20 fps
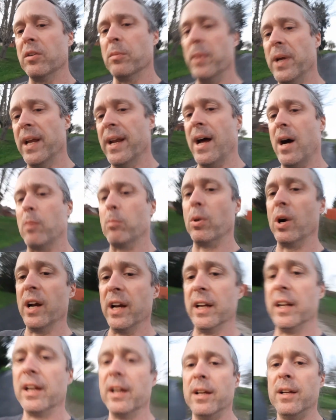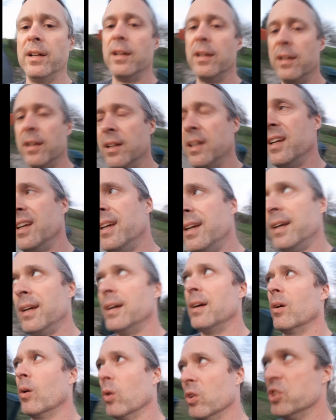to be an outbreak,
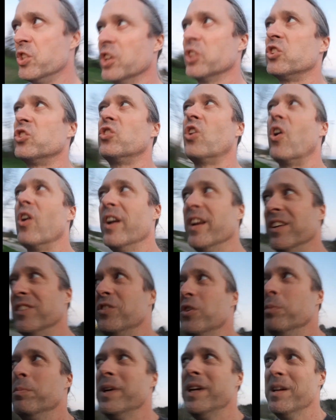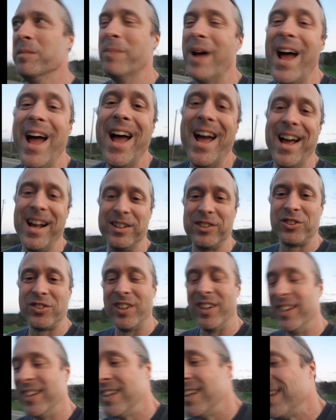or just starting to be
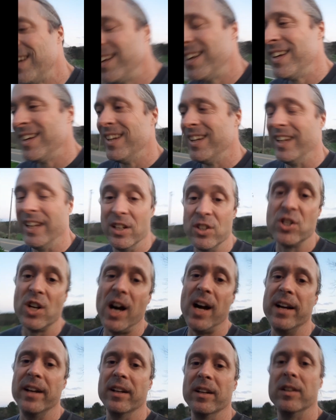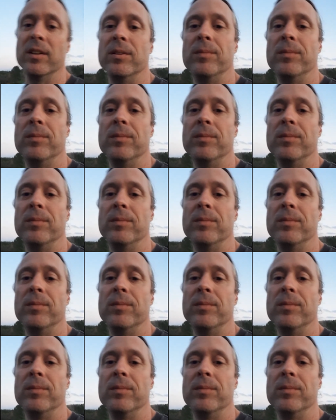passed in China.